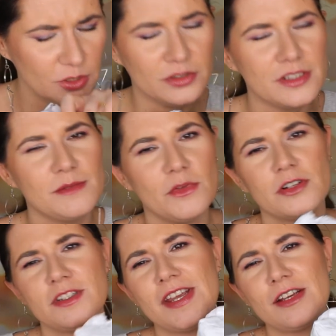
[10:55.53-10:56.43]
Oh, this
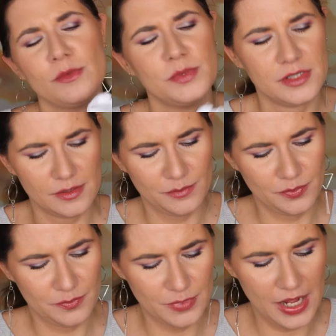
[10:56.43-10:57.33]
Marc Jacobs
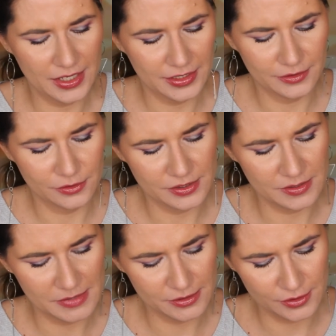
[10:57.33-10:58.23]
highlighter
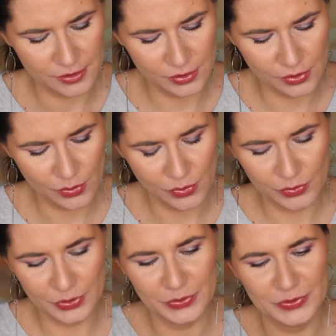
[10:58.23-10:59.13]
smells
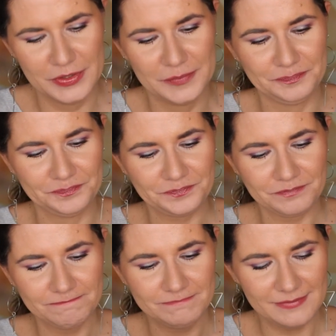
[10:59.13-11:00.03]
so good.
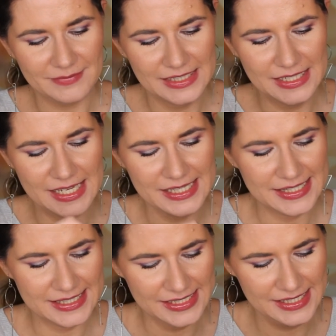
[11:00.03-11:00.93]
Let's
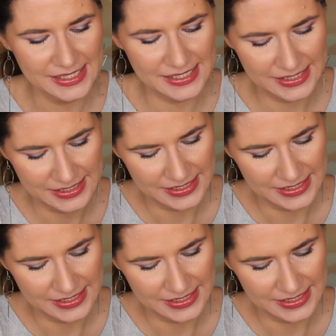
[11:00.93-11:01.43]
see.